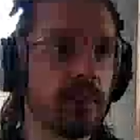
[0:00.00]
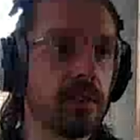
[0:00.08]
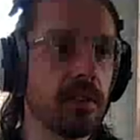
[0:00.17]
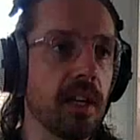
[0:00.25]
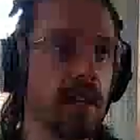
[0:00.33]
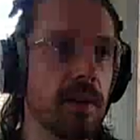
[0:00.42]

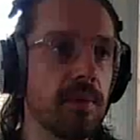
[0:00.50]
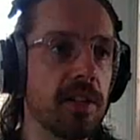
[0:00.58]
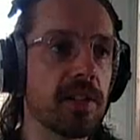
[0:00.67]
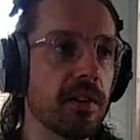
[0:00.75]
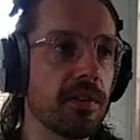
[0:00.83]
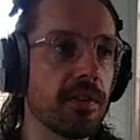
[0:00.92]
image
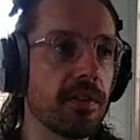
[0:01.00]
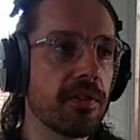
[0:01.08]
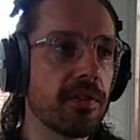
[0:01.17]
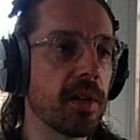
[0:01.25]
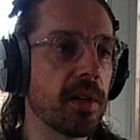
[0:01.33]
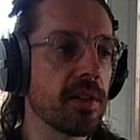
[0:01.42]
stuff,
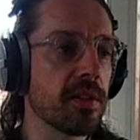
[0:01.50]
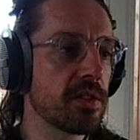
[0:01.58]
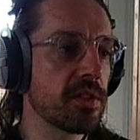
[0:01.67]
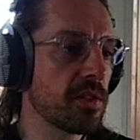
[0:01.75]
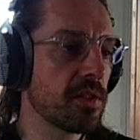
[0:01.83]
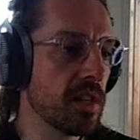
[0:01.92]
because the
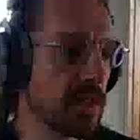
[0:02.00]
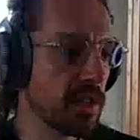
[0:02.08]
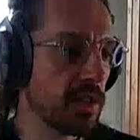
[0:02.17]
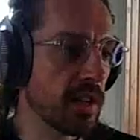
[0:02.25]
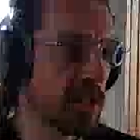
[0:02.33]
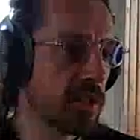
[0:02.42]
interstitial
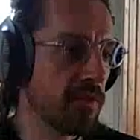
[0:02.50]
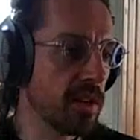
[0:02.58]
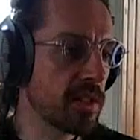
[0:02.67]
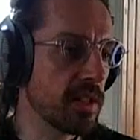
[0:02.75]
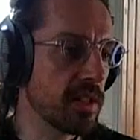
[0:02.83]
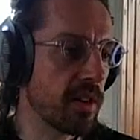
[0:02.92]
actually writes
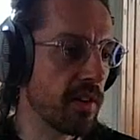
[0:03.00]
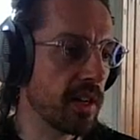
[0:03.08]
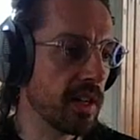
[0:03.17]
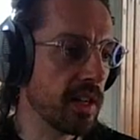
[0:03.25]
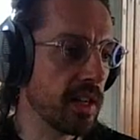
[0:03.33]
it directly.